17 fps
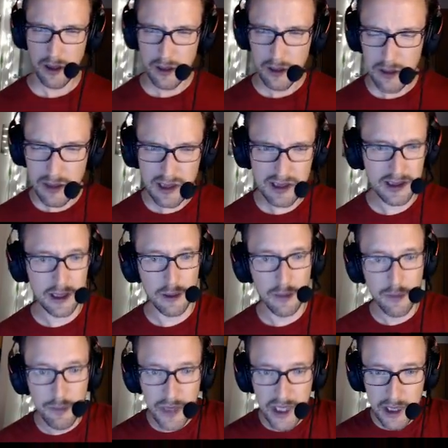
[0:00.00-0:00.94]
Let me just take a
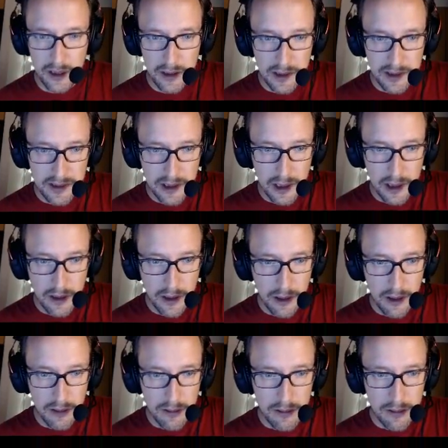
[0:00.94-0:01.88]
peek at this again
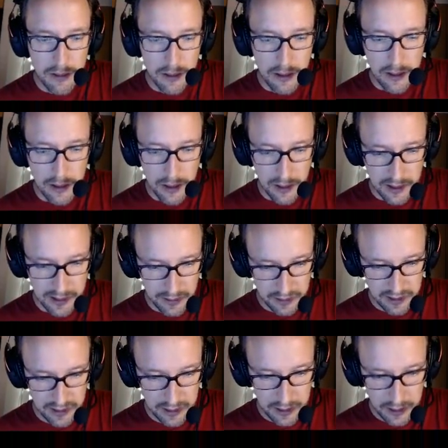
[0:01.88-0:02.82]
now. This
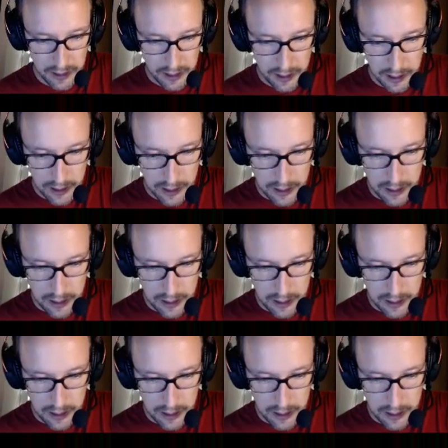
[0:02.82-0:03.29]
looks good.